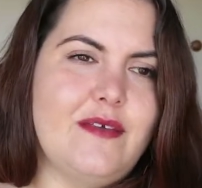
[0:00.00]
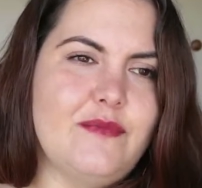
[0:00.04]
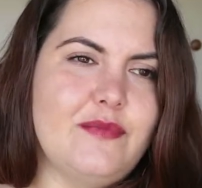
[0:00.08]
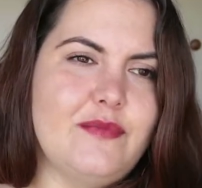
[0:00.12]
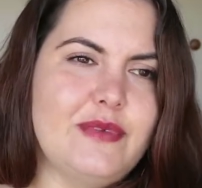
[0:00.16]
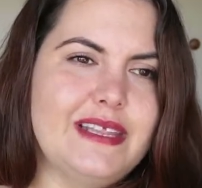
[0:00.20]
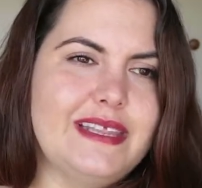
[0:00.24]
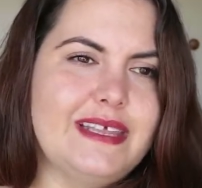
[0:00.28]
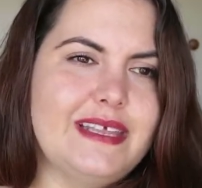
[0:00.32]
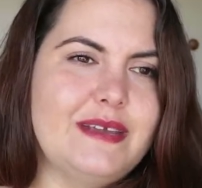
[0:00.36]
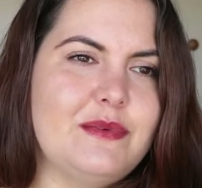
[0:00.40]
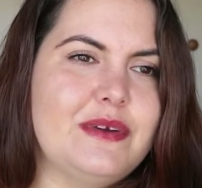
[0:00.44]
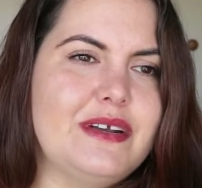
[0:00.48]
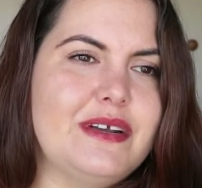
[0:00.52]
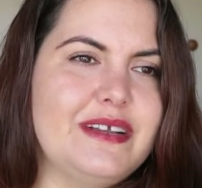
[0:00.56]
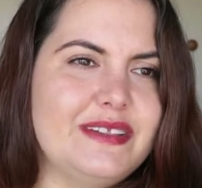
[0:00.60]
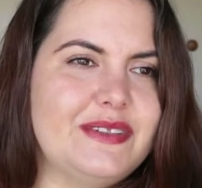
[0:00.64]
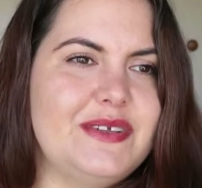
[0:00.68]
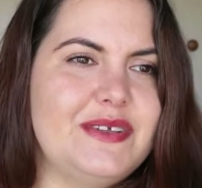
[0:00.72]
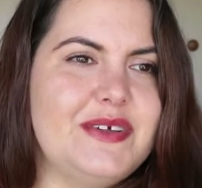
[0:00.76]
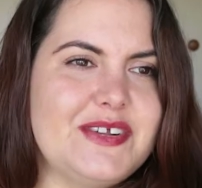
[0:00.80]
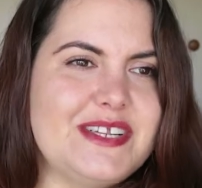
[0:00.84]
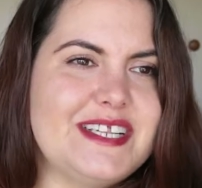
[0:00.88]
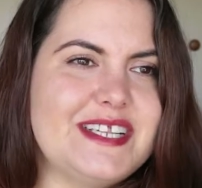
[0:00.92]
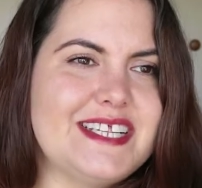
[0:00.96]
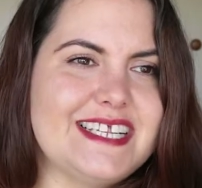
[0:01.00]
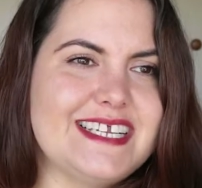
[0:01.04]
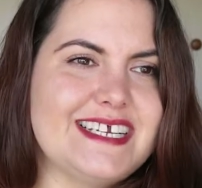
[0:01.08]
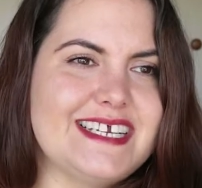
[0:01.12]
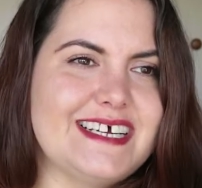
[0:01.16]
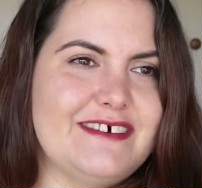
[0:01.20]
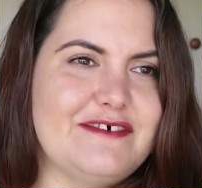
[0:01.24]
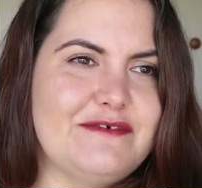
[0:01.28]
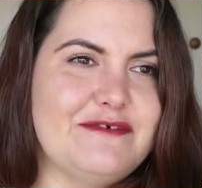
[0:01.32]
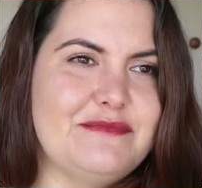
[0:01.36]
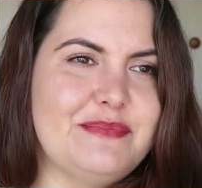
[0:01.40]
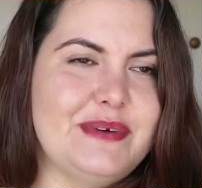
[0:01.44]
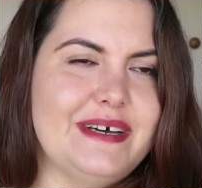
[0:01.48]
Really want to learn
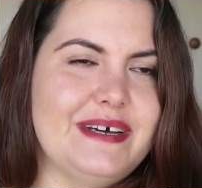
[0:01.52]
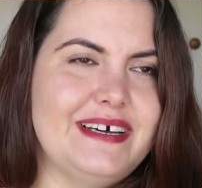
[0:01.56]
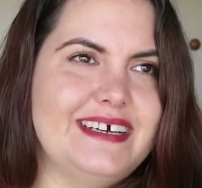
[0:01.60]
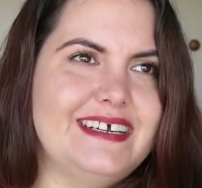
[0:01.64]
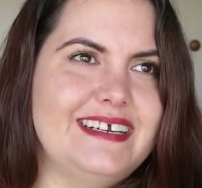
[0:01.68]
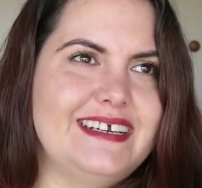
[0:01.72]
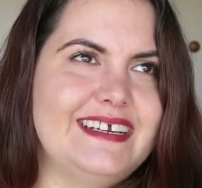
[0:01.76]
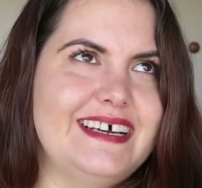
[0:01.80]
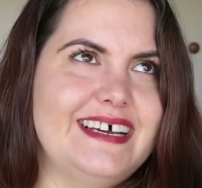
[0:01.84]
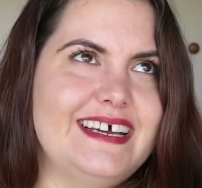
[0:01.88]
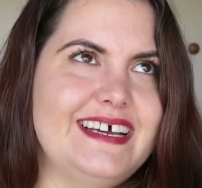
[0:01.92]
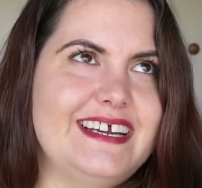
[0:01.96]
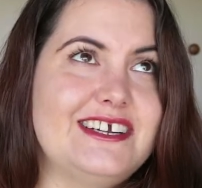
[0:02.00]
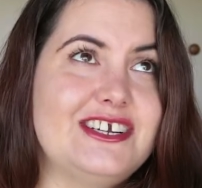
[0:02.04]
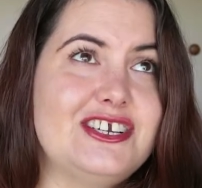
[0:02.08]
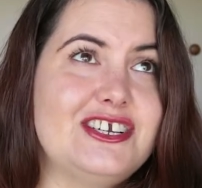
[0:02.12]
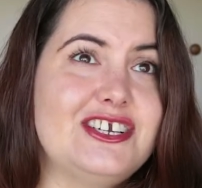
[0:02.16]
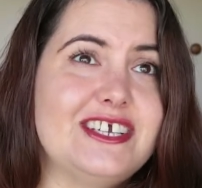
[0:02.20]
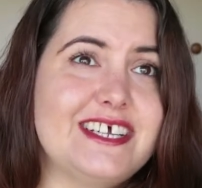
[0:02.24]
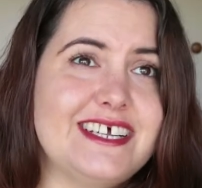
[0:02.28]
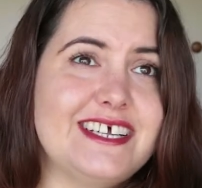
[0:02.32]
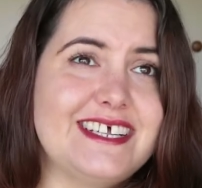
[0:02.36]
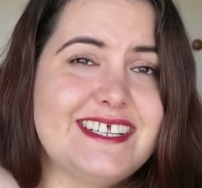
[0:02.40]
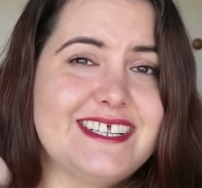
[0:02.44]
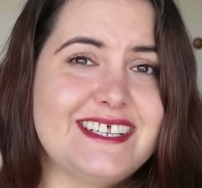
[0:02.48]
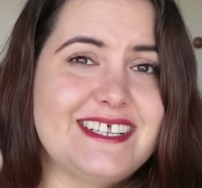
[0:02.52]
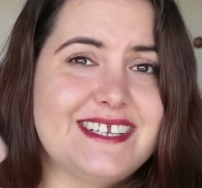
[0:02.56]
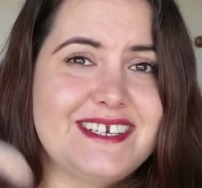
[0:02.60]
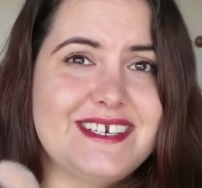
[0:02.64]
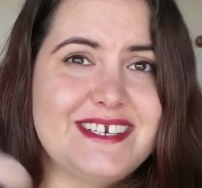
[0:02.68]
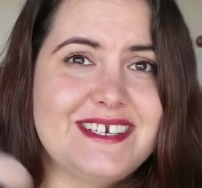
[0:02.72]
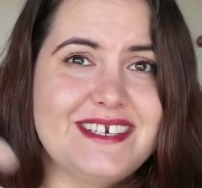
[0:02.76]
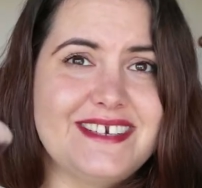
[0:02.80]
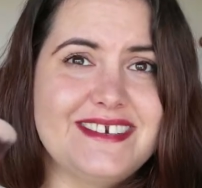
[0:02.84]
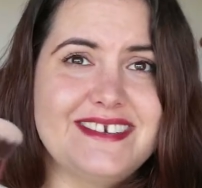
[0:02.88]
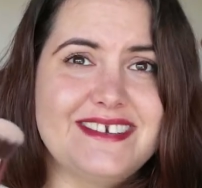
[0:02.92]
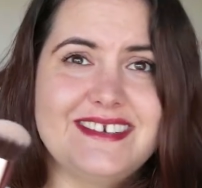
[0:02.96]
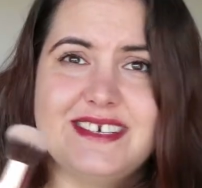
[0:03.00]
stuff, but I just
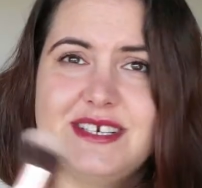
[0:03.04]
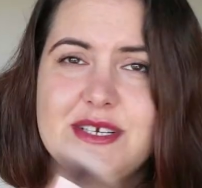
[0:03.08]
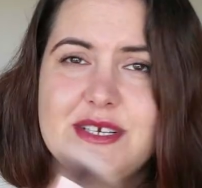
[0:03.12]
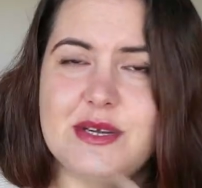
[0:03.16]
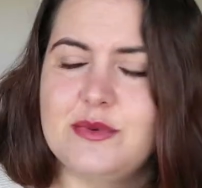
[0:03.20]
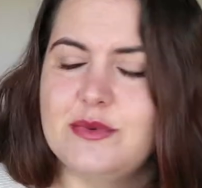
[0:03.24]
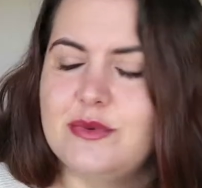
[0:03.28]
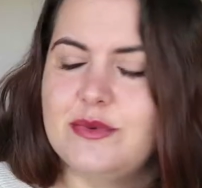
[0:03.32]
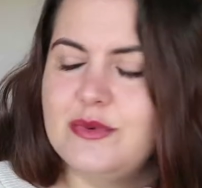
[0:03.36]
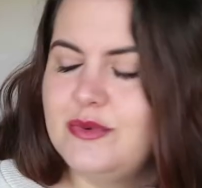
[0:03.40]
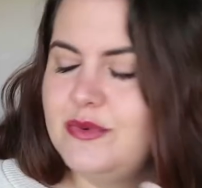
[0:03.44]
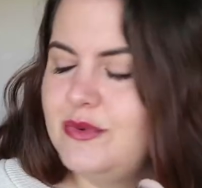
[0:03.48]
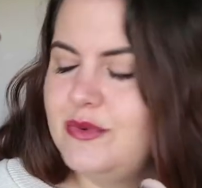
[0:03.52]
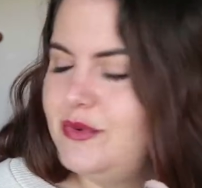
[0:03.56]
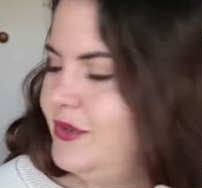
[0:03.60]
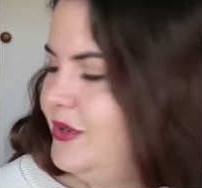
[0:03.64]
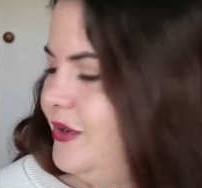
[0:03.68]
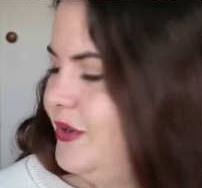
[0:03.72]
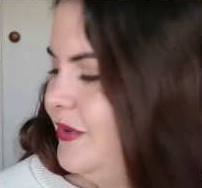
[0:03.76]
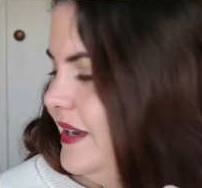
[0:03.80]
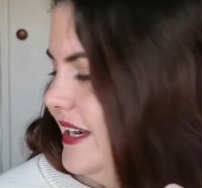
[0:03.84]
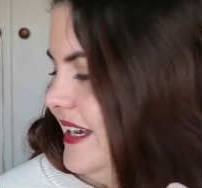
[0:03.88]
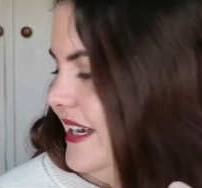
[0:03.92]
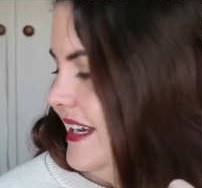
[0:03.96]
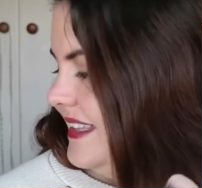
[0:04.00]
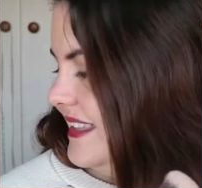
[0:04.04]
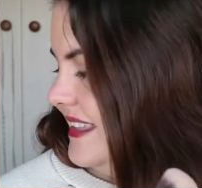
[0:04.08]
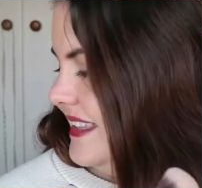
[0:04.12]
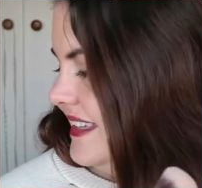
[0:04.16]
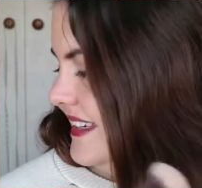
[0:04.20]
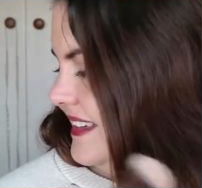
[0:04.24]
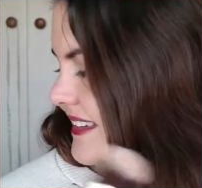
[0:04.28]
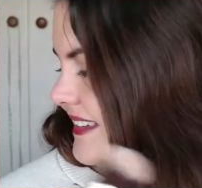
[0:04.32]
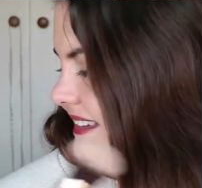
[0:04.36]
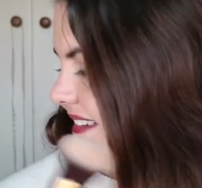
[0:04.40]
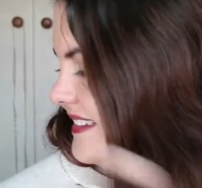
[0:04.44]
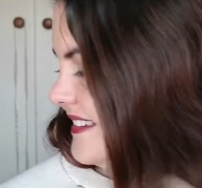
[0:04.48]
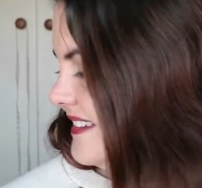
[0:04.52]
don't know
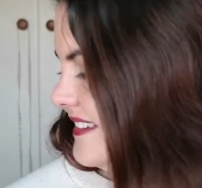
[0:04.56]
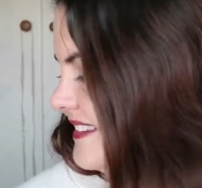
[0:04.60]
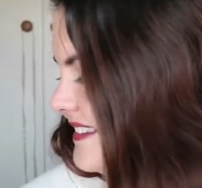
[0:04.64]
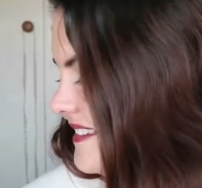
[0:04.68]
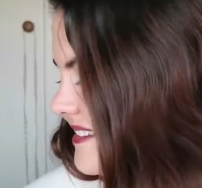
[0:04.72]
anything.